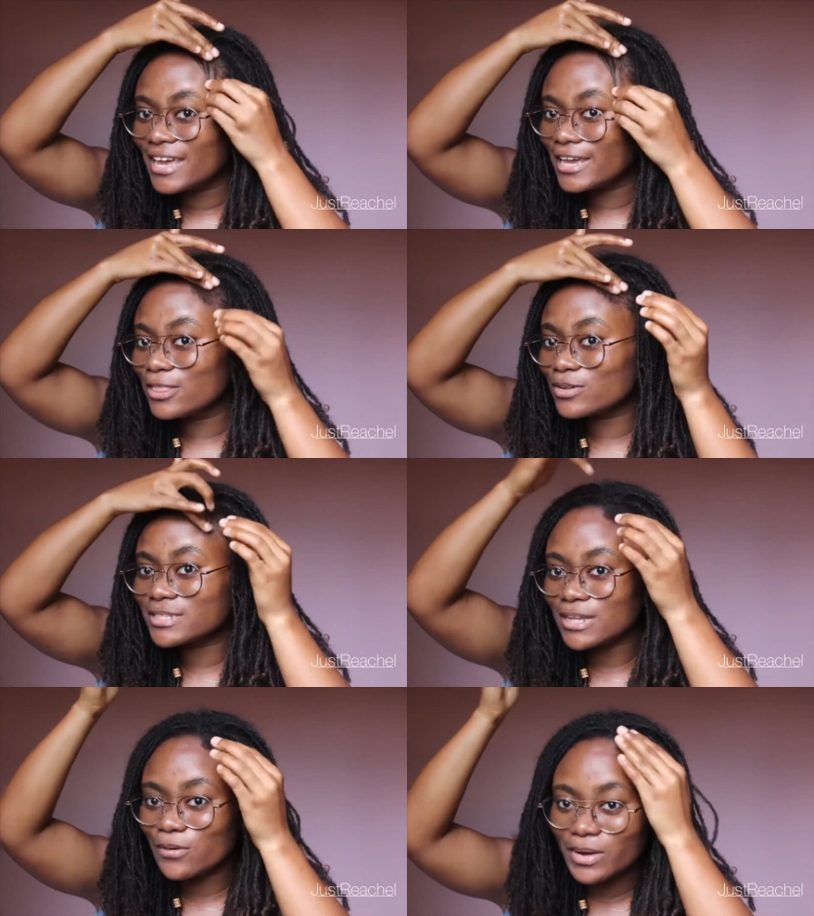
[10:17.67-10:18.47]
it looks
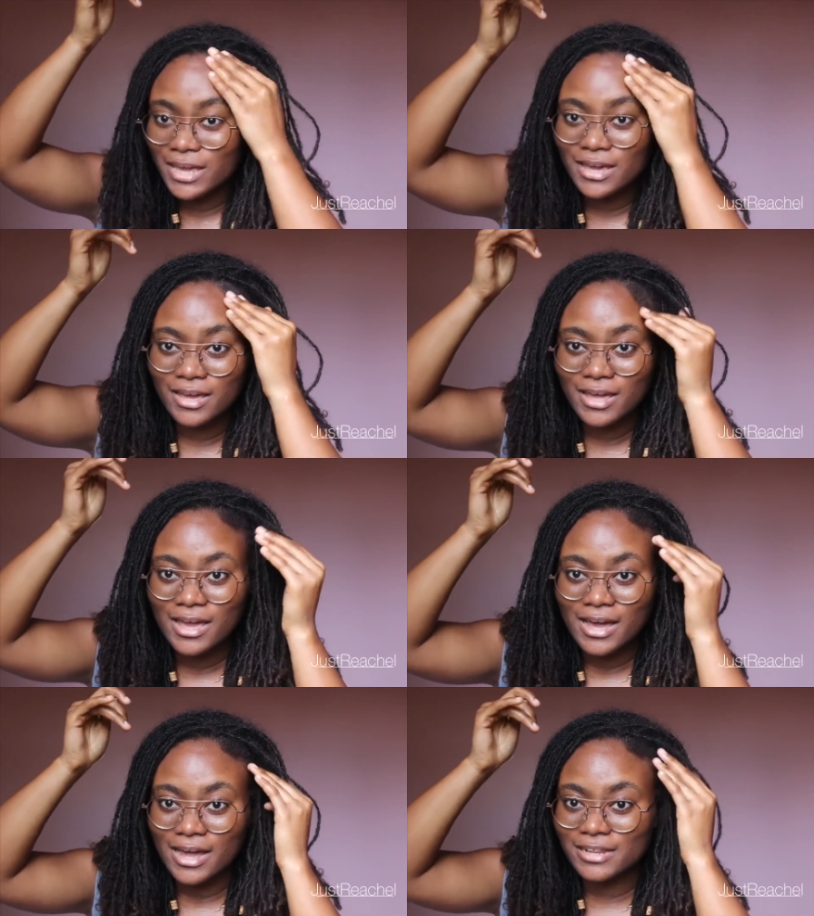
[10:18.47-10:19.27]
away
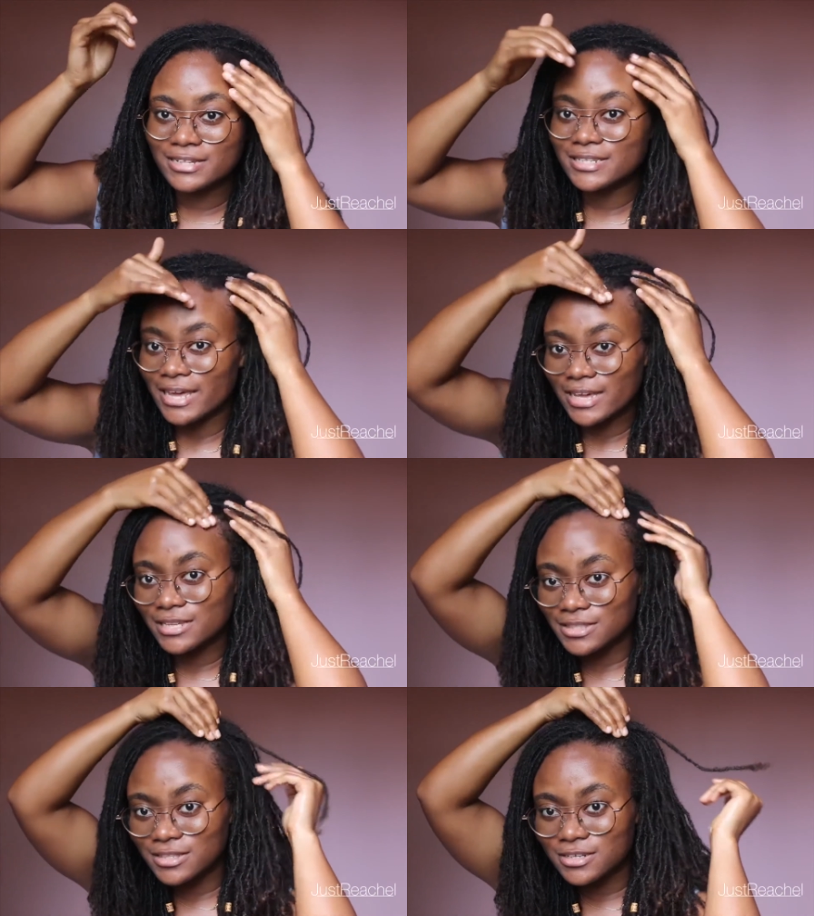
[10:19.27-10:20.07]
and it's
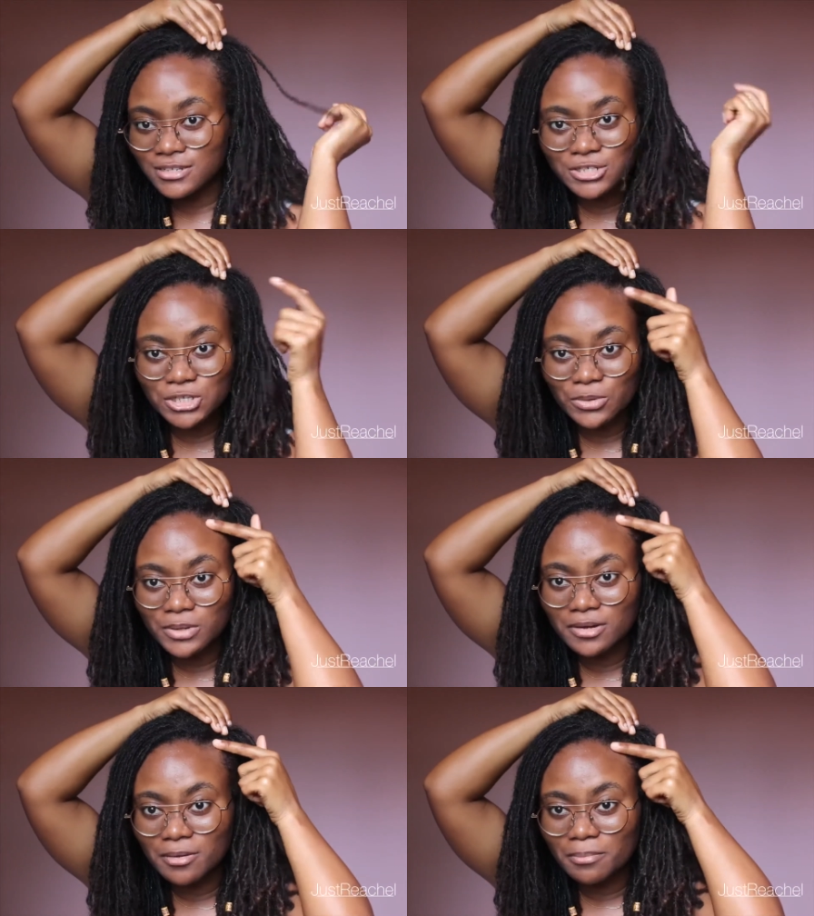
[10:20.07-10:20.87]
like
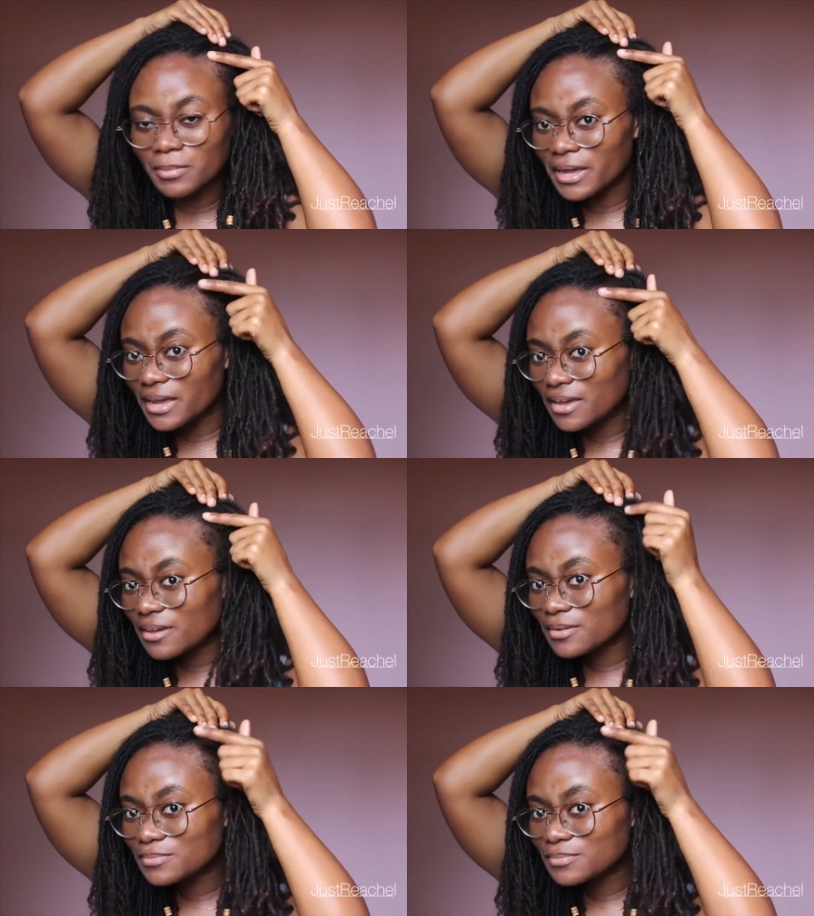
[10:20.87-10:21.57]
showing up my